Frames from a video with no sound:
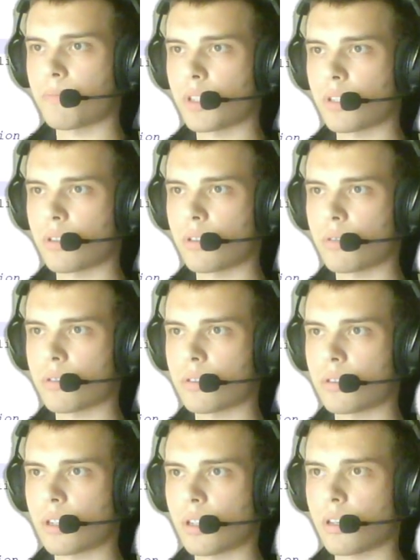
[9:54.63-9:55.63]

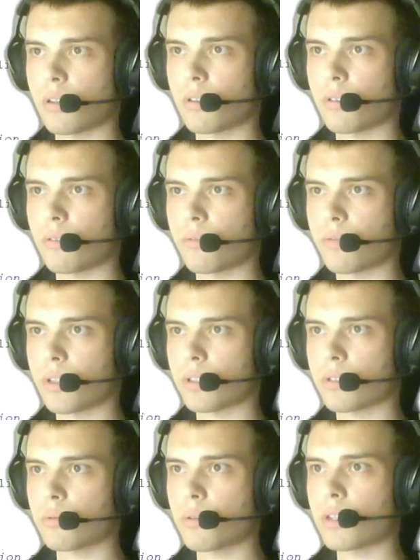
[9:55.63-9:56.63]
here's the
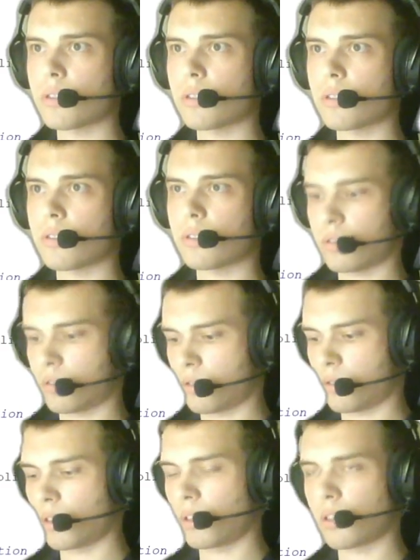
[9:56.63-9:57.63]
first one. You
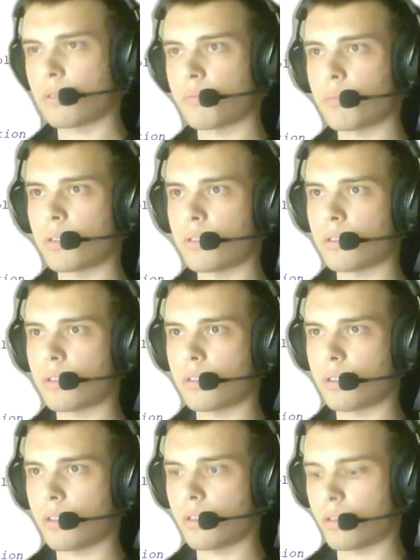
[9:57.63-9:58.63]
can
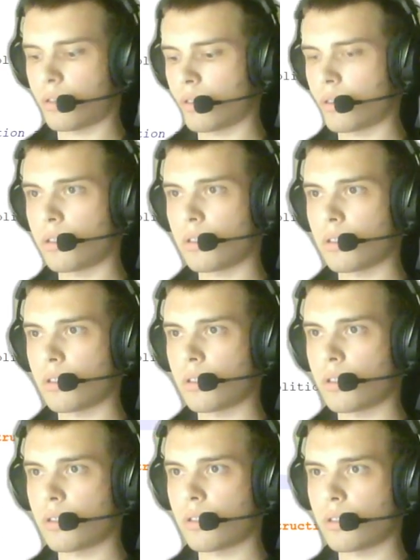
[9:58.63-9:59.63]
basically
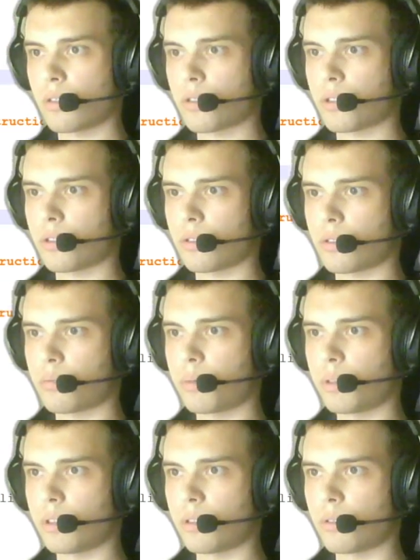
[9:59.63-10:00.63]

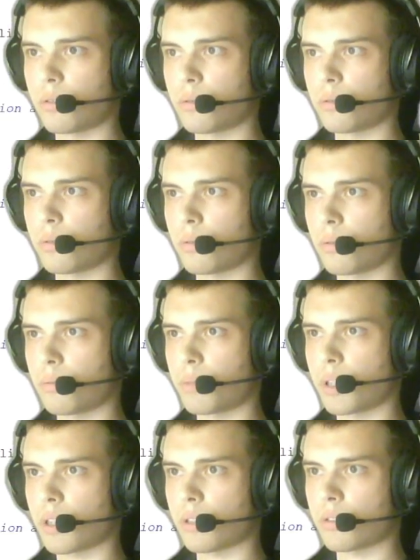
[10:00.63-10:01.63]
split it to two
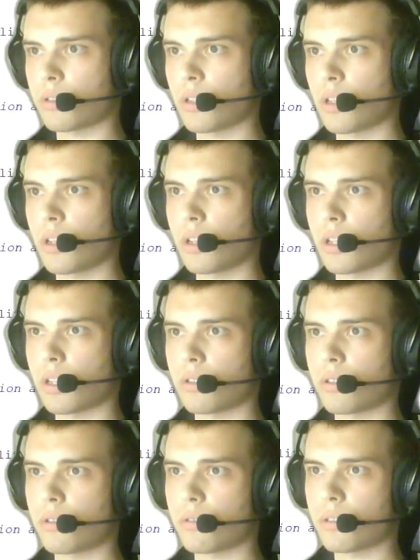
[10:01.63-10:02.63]
parts. And
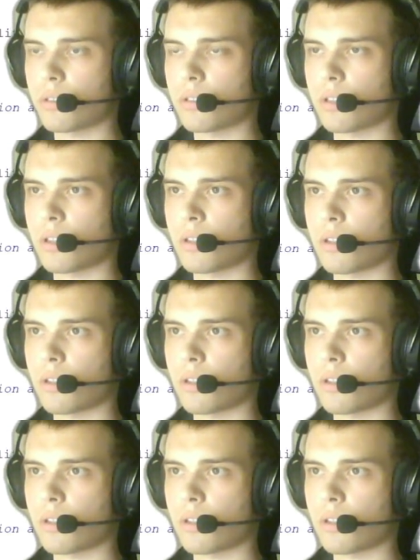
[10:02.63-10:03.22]
here is the